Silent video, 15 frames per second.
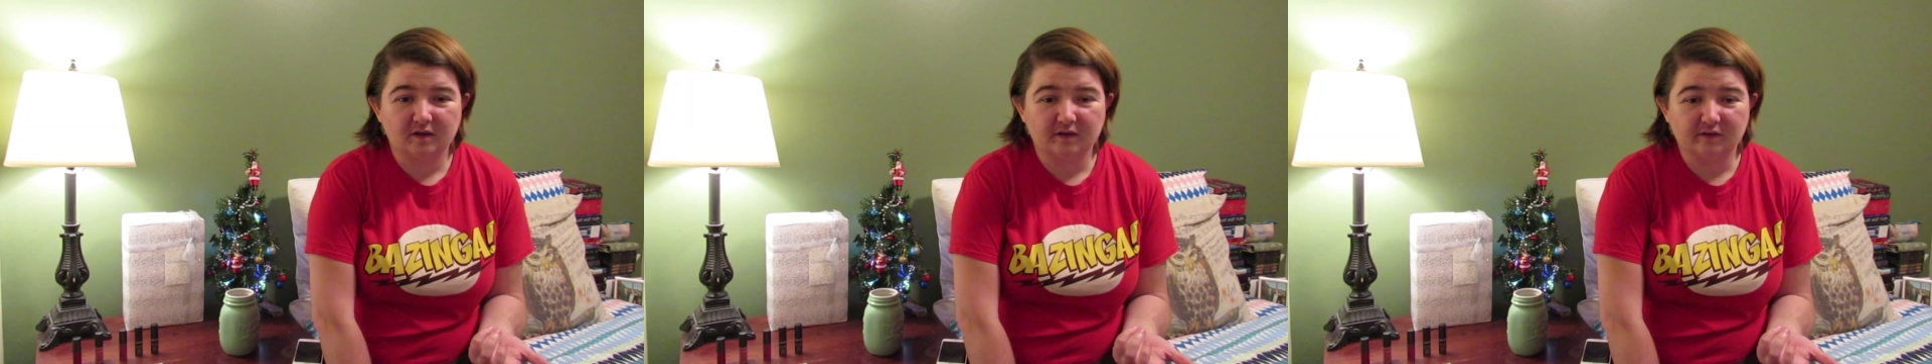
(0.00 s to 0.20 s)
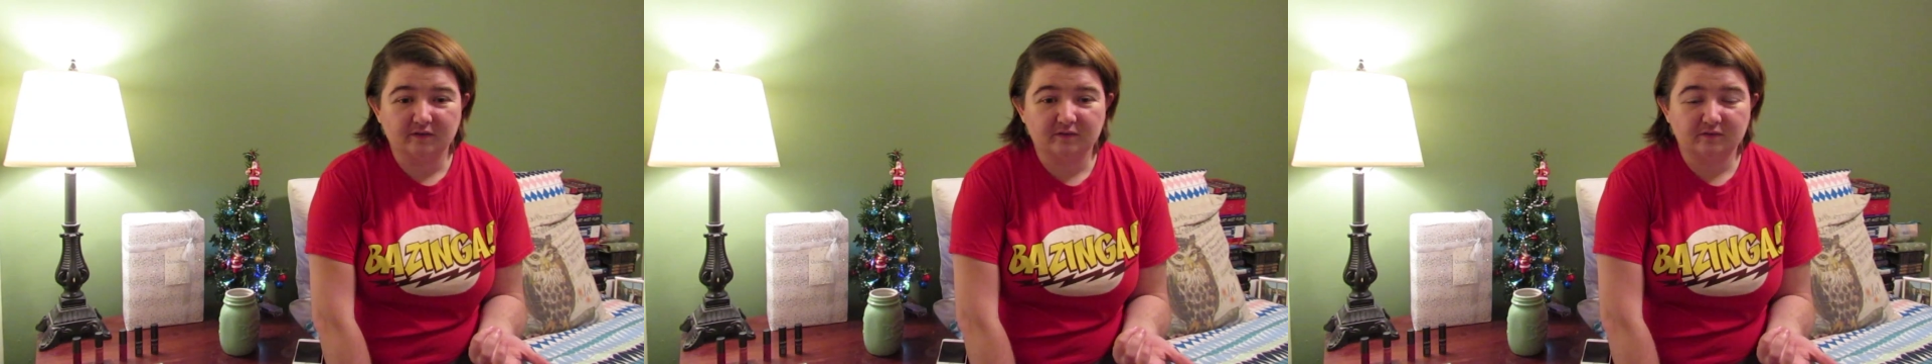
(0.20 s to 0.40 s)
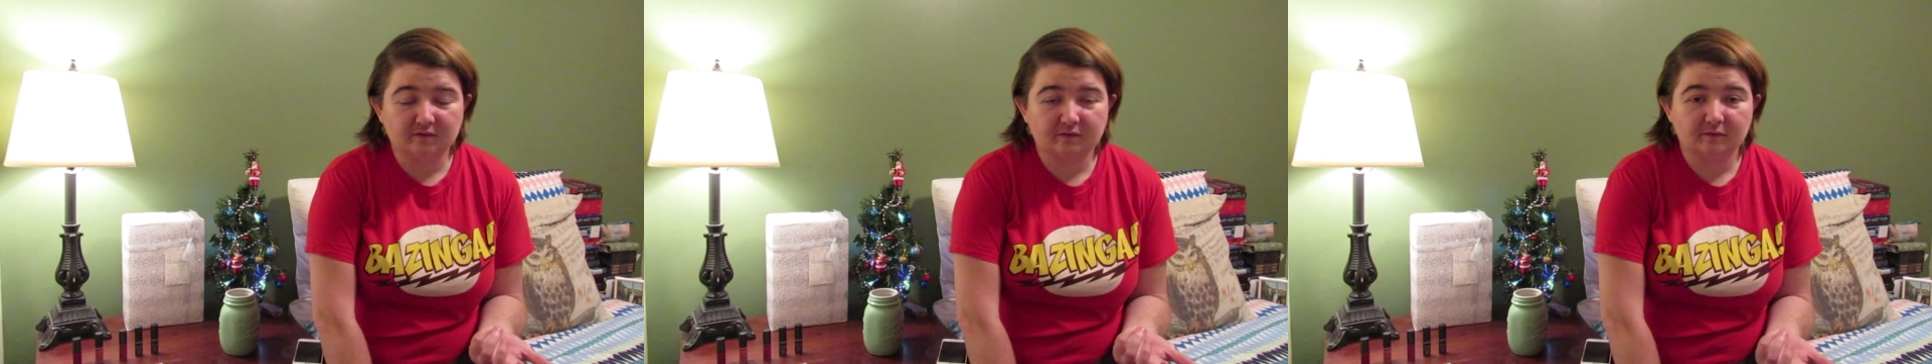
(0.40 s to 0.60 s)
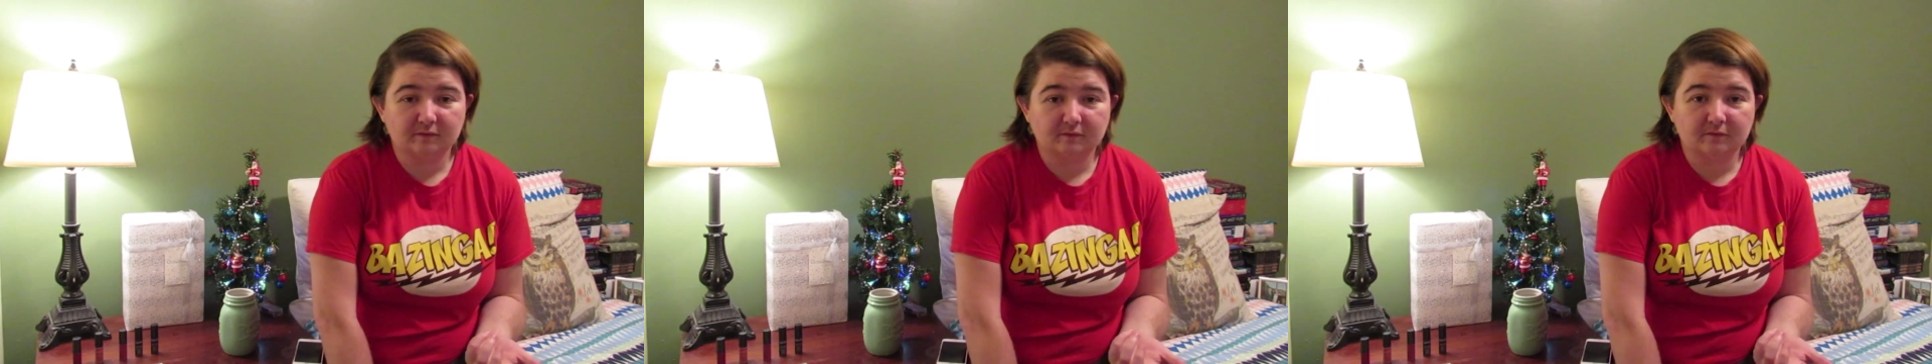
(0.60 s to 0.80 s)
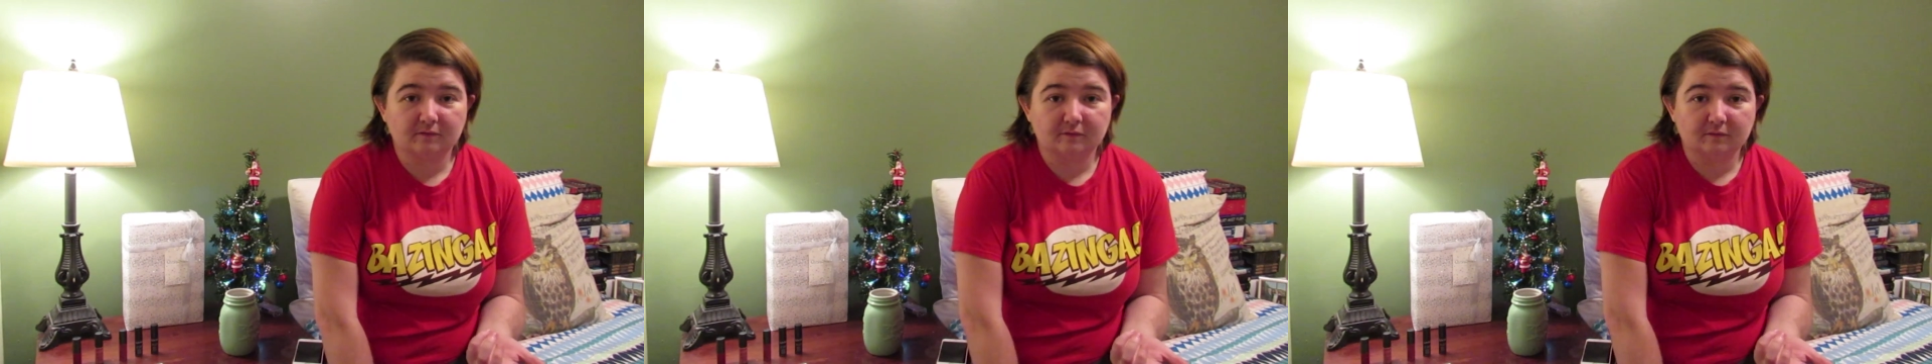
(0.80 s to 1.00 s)
is
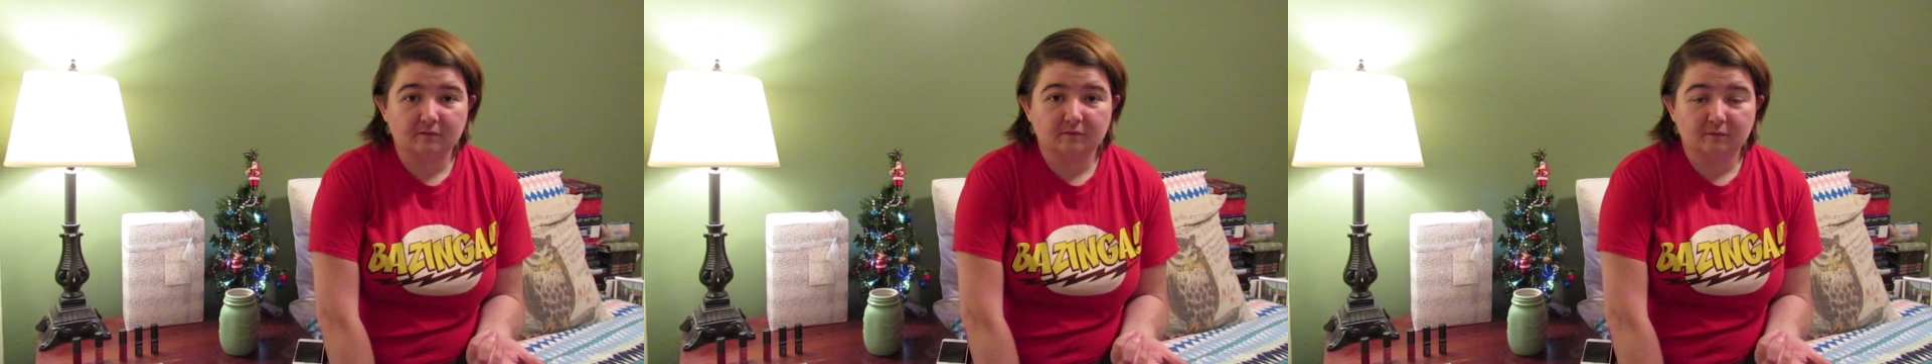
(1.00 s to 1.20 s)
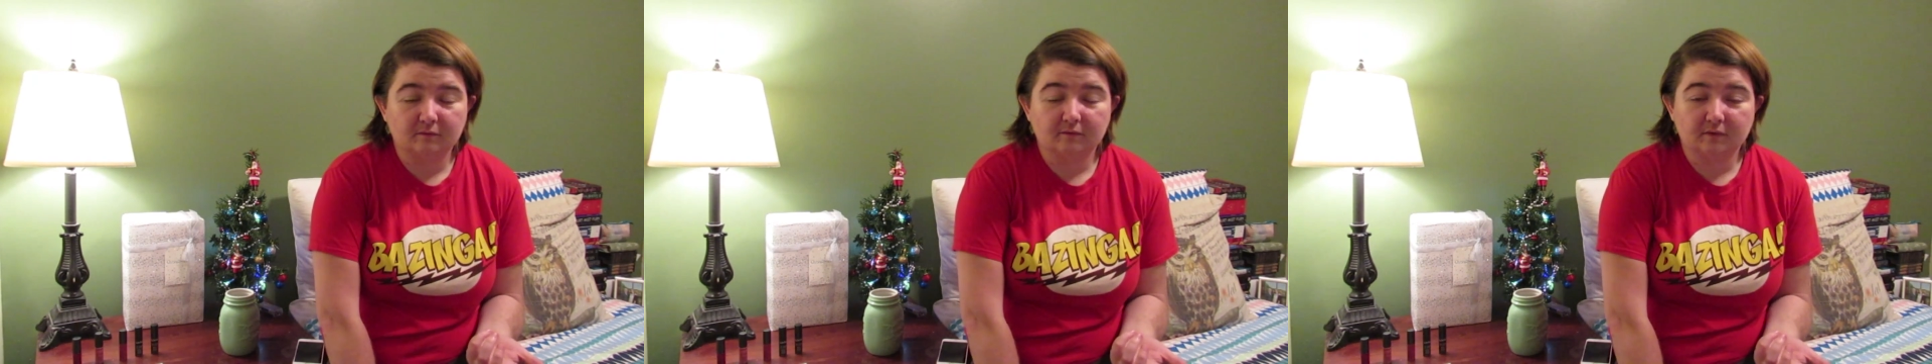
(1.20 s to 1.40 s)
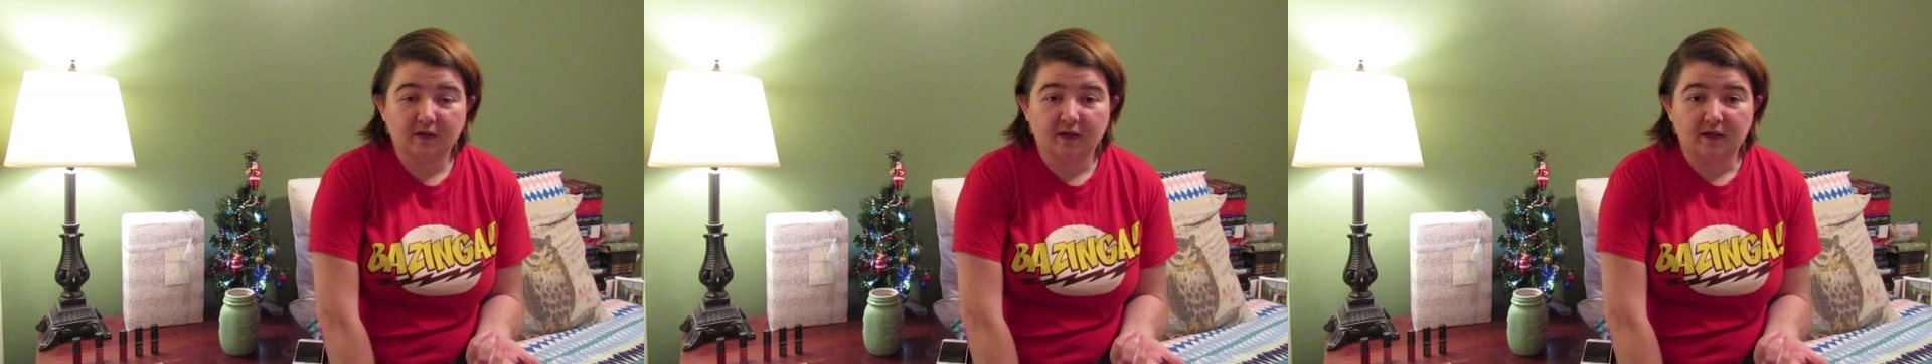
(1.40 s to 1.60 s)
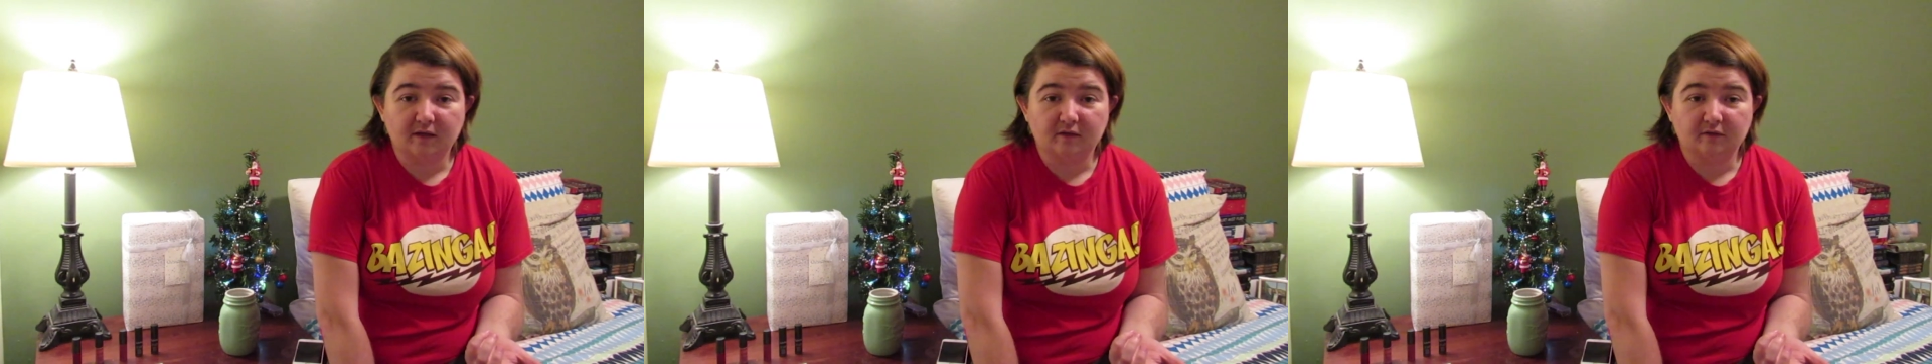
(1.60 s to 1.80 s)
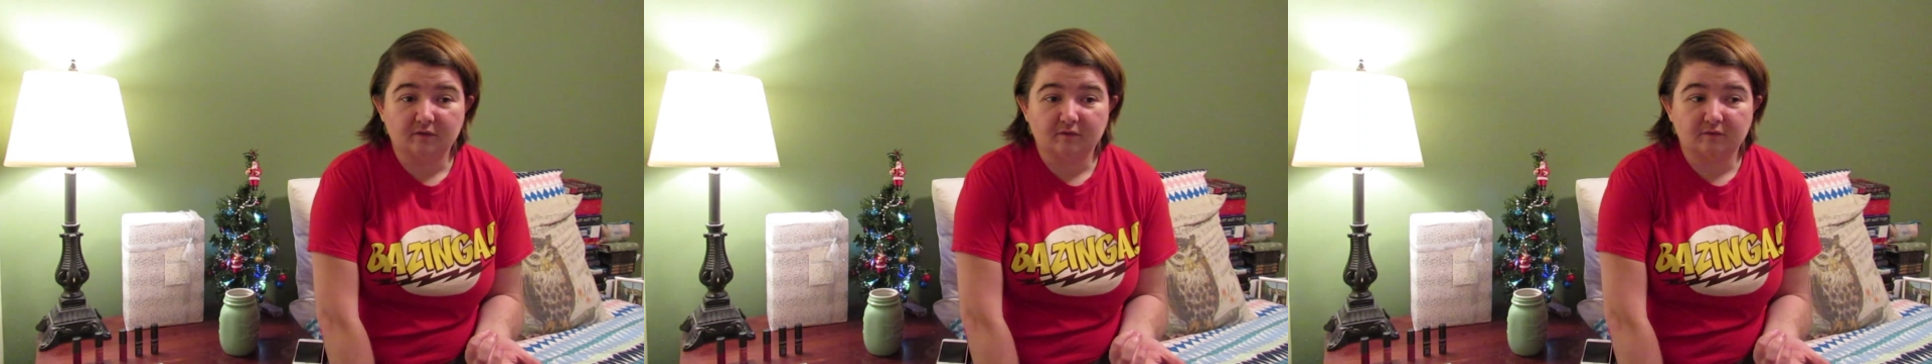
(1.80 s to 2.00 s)

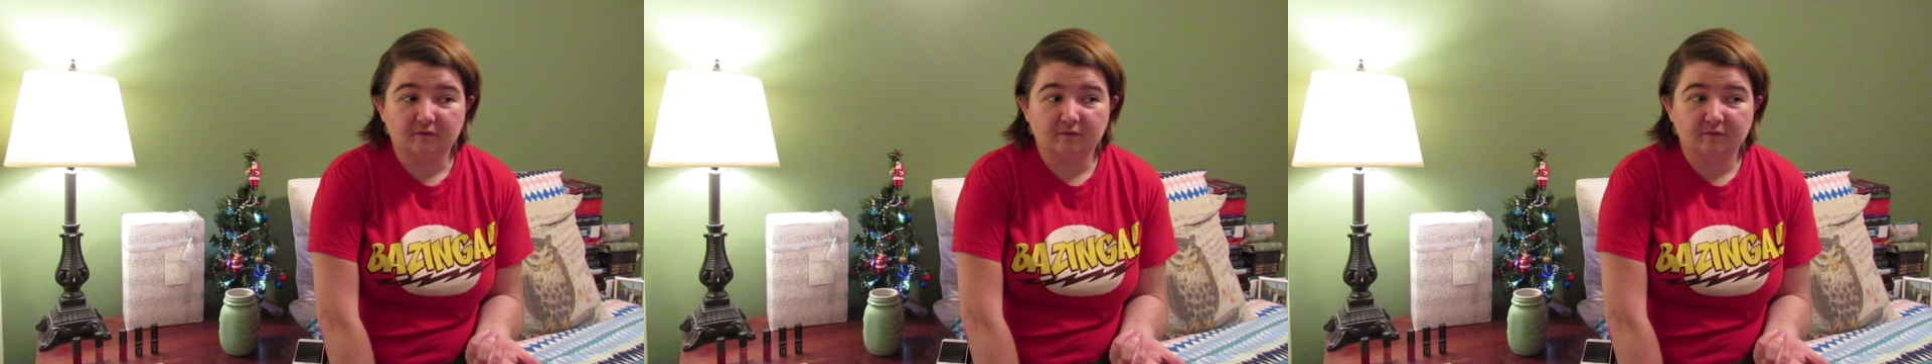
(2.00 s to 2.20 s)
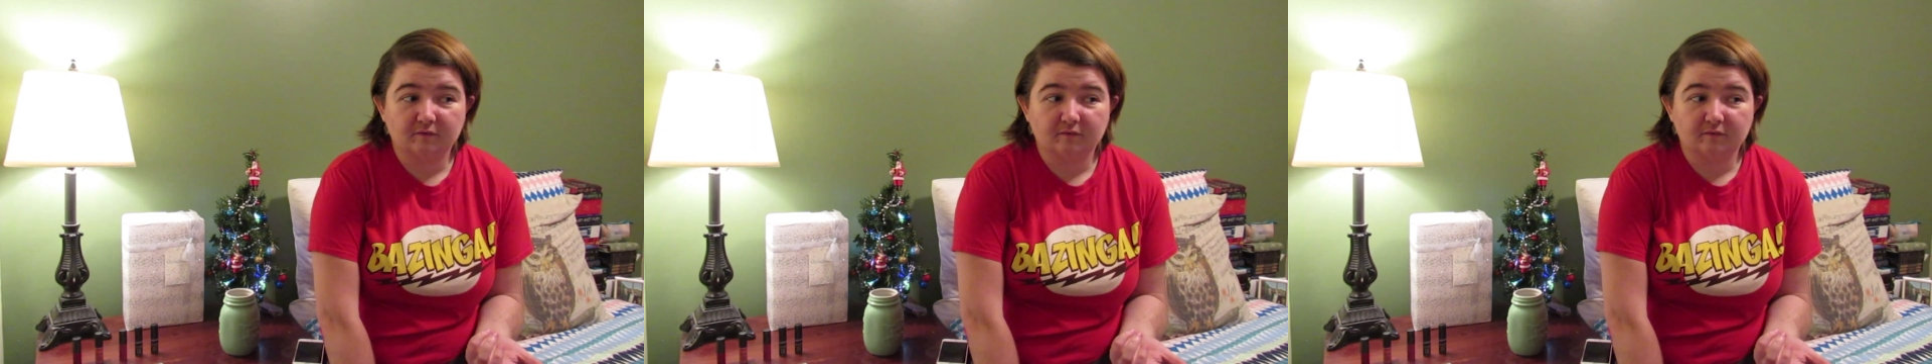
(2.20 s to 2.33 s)
kind of